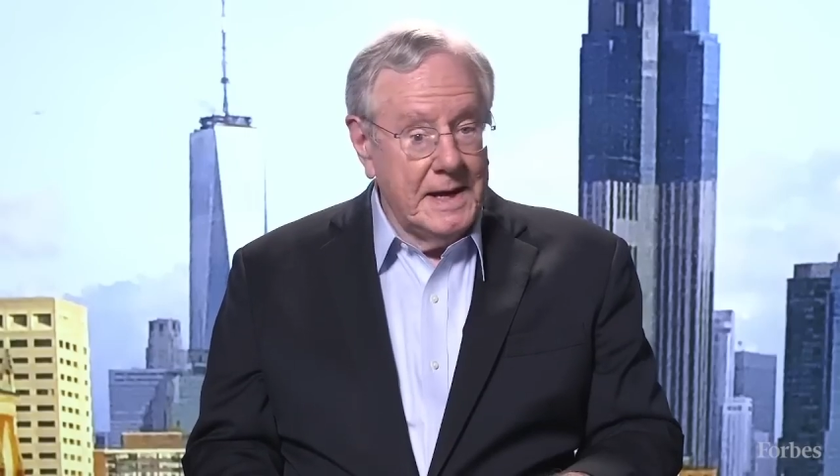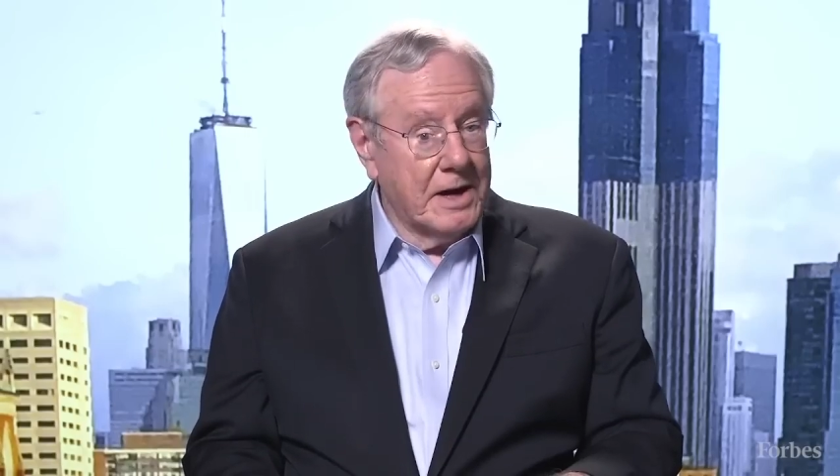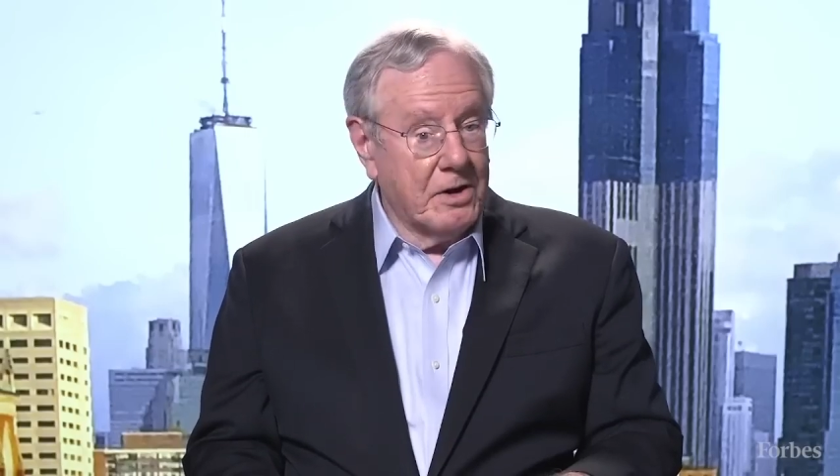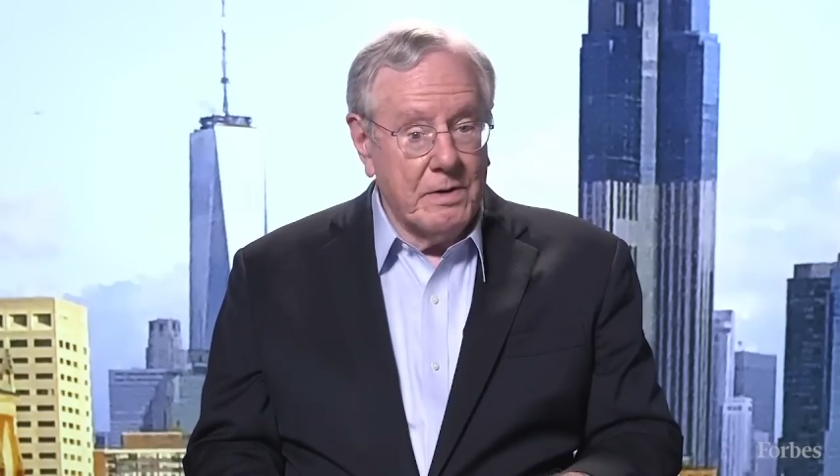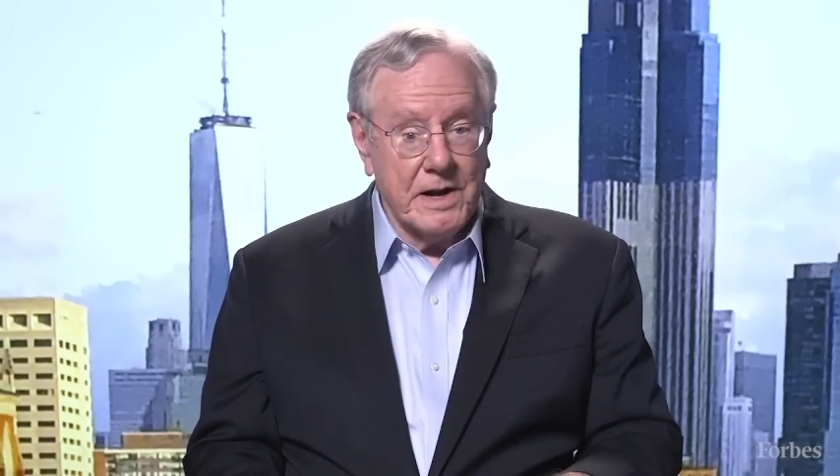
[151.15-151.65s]

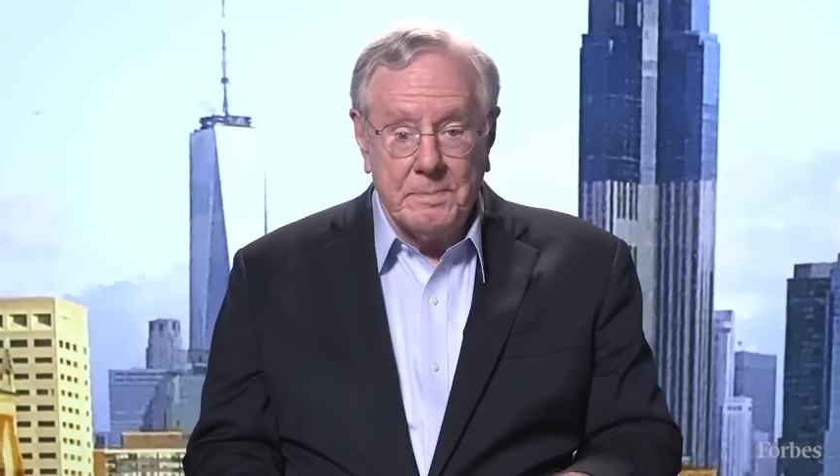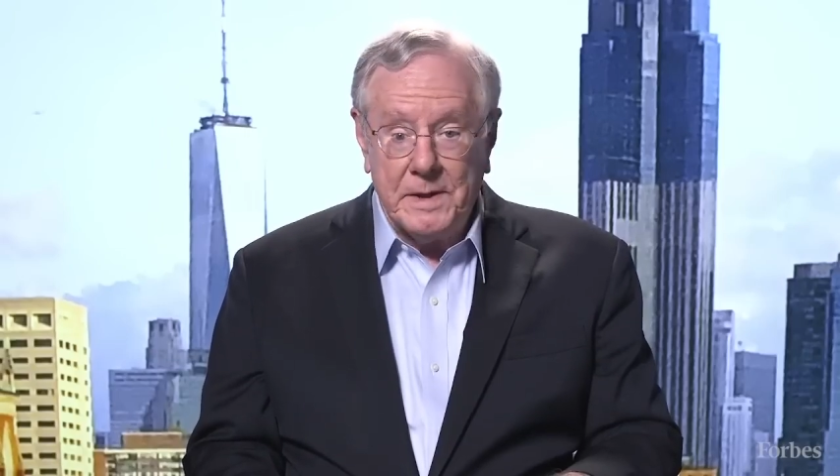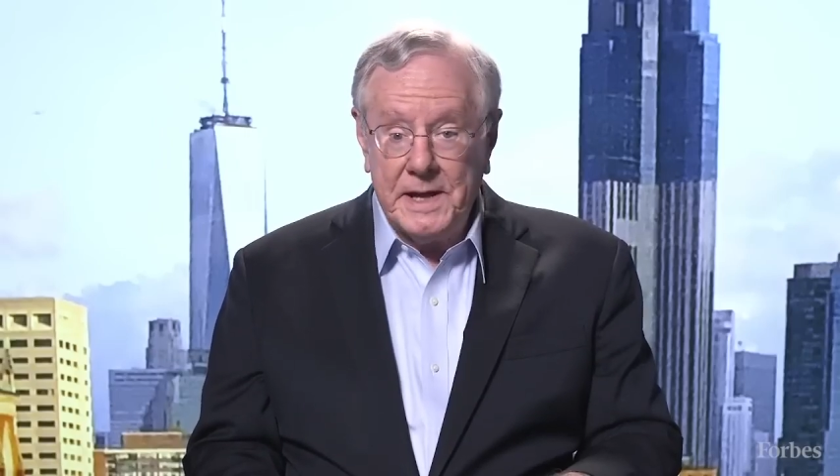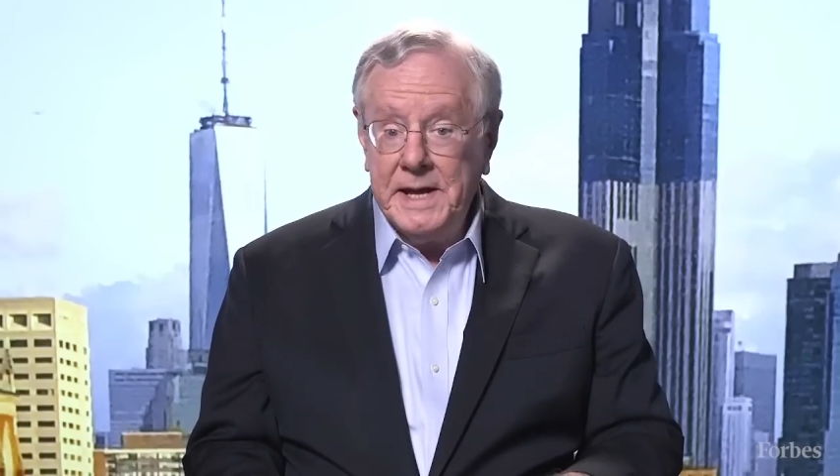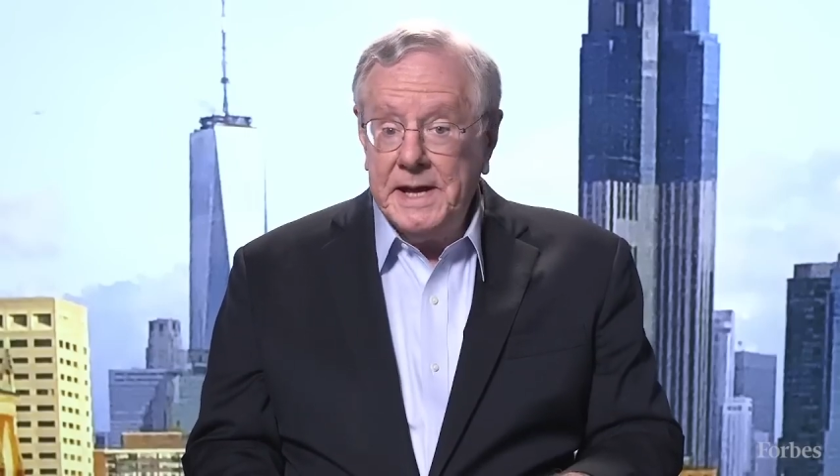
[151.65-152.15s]

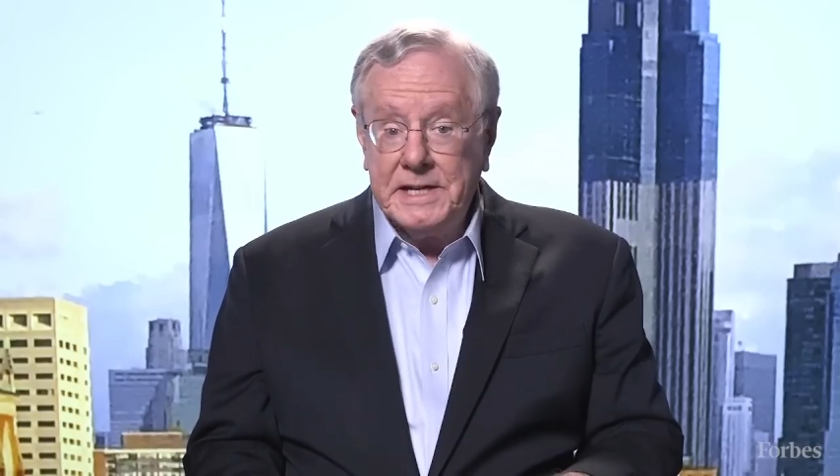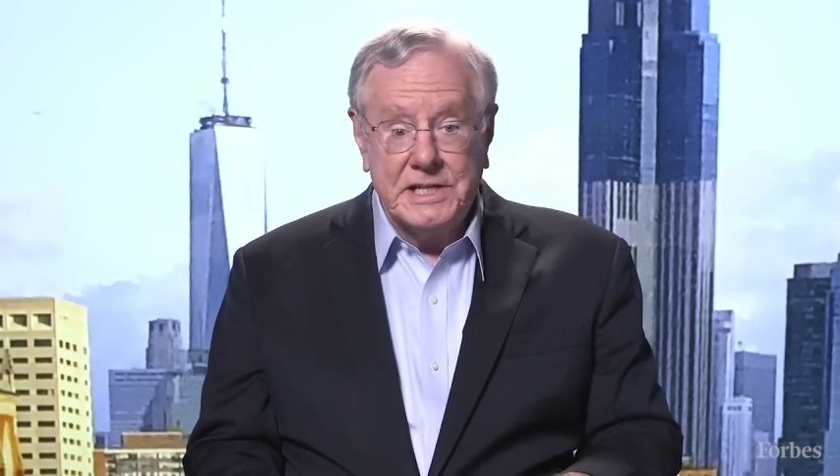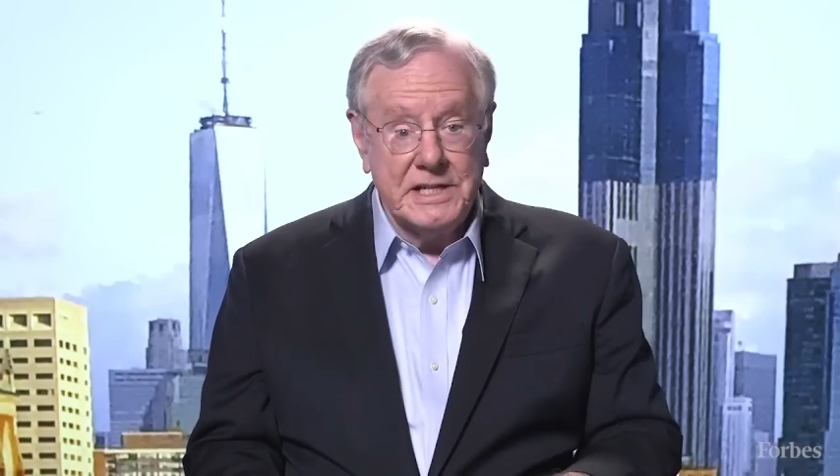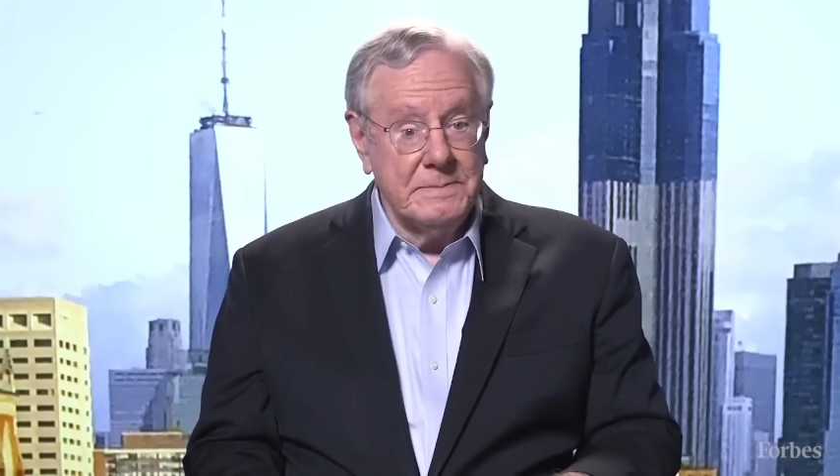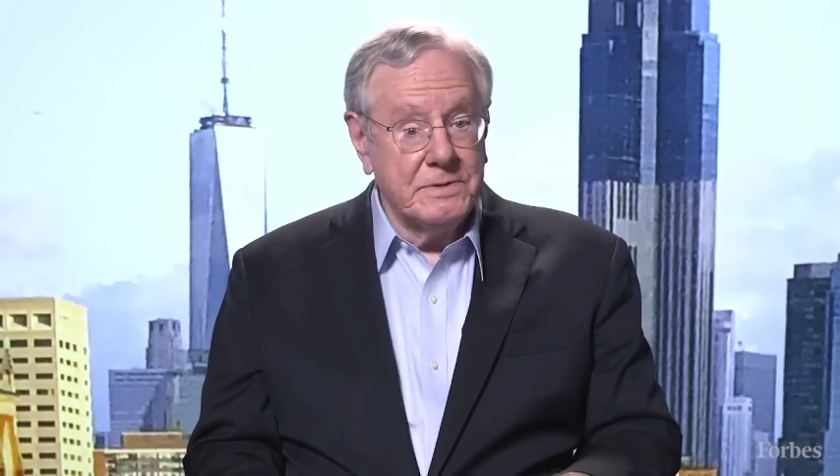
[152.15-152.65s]
Incredibly, it
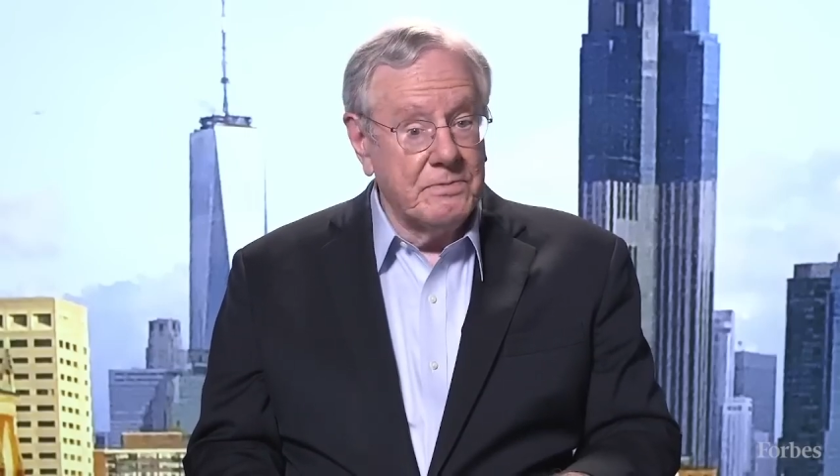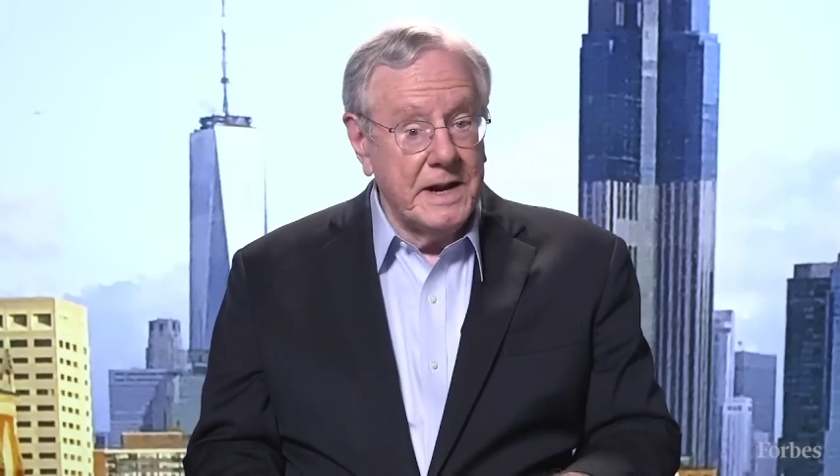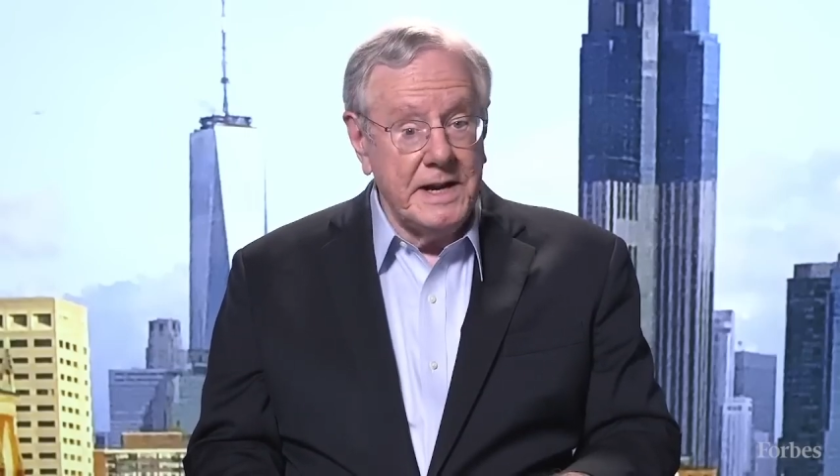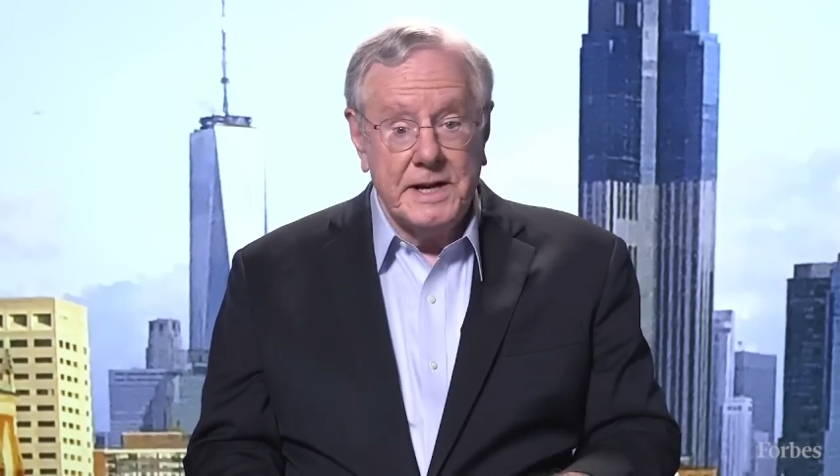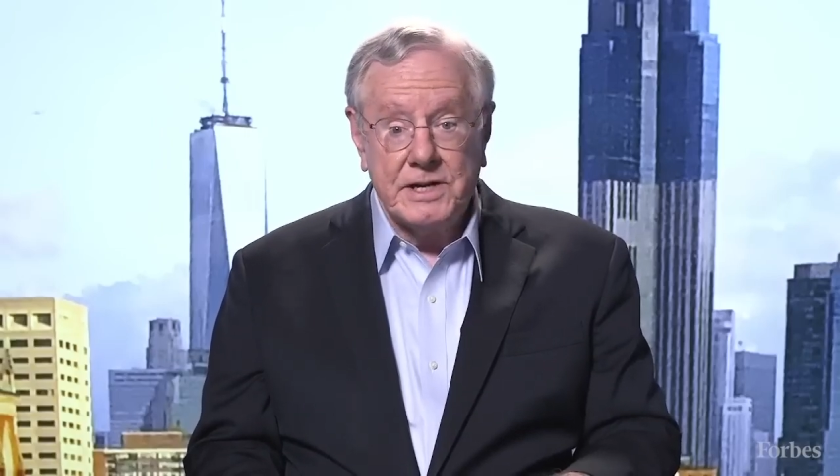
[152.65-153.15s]
seems
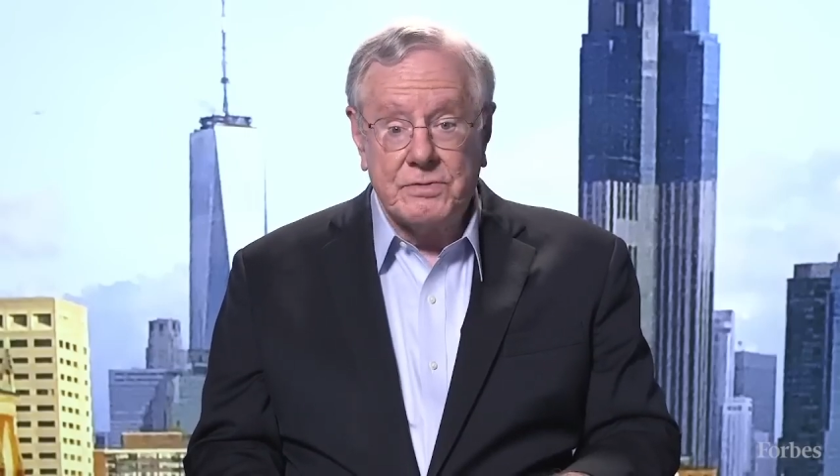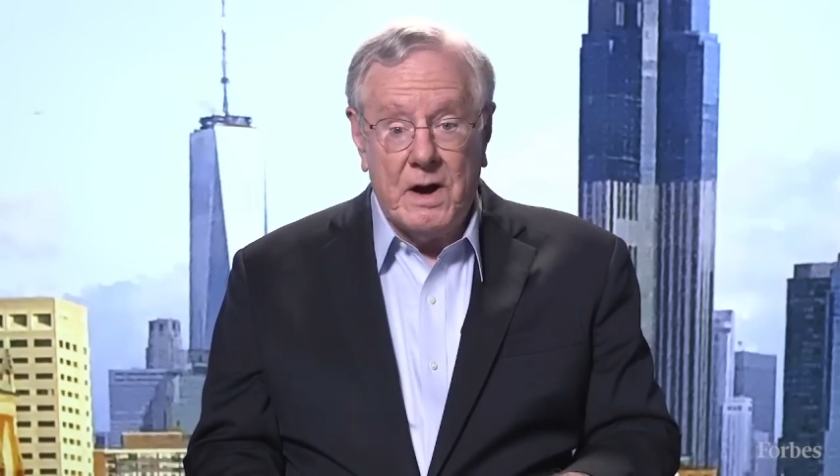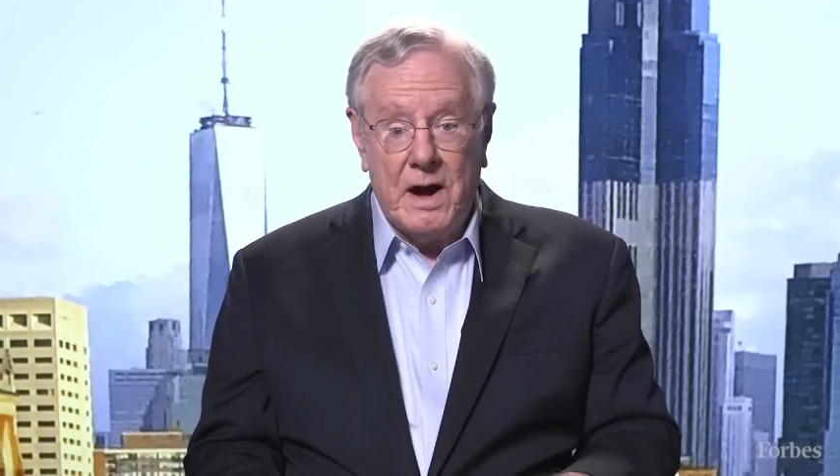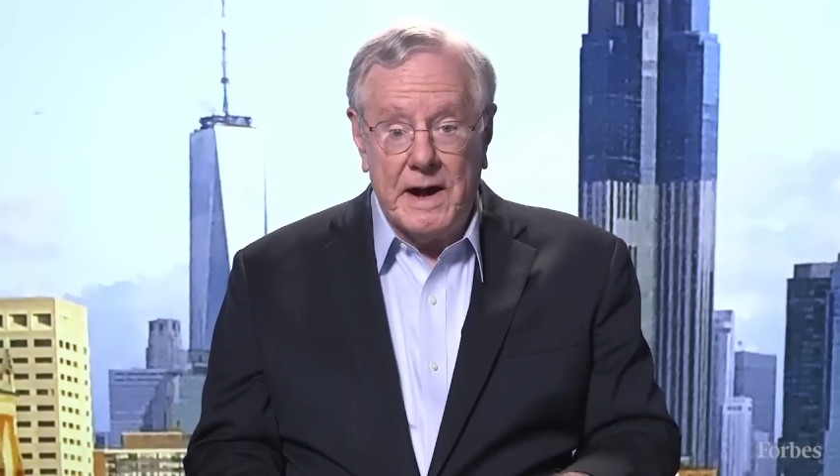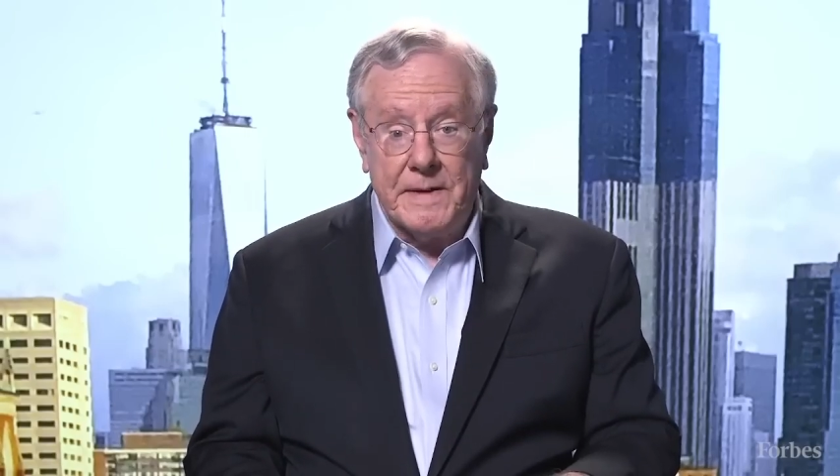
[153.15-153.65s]
ready to
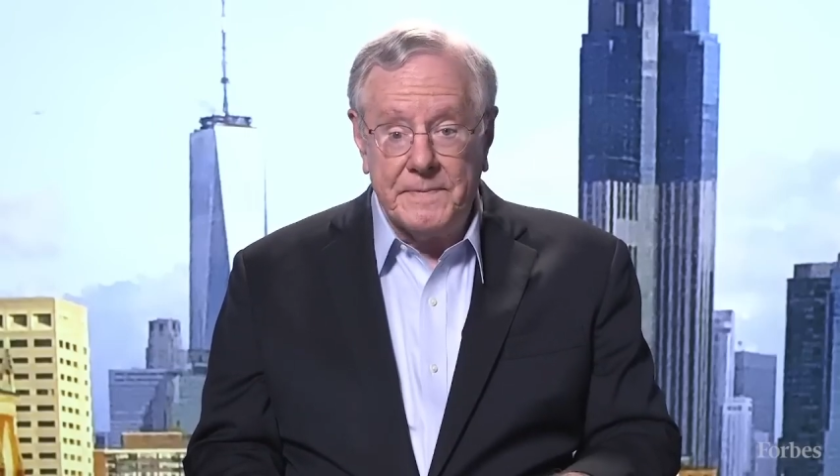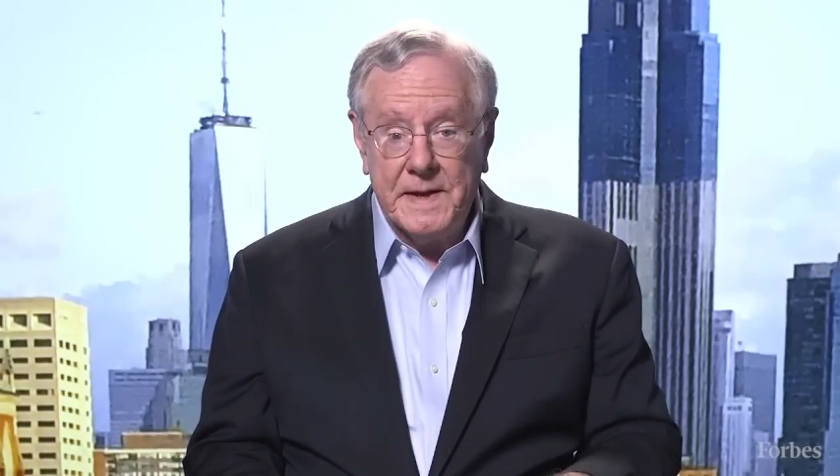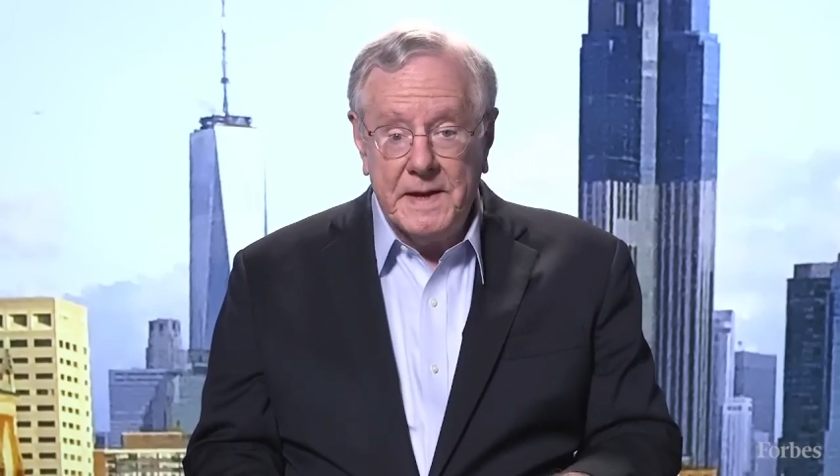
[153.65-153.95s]
try.